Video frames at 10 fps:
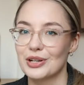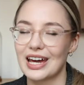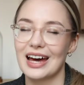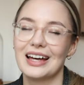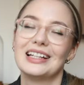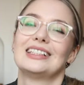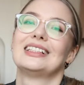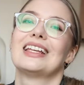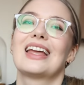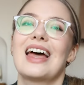Monika.
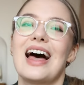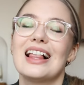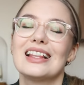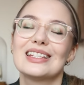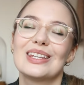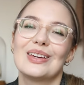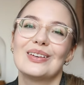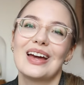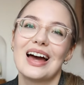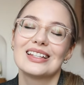I'll see
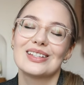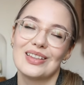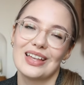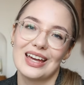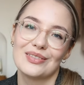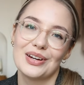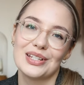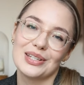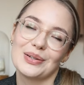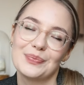you guys all again very
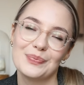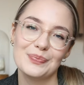soon.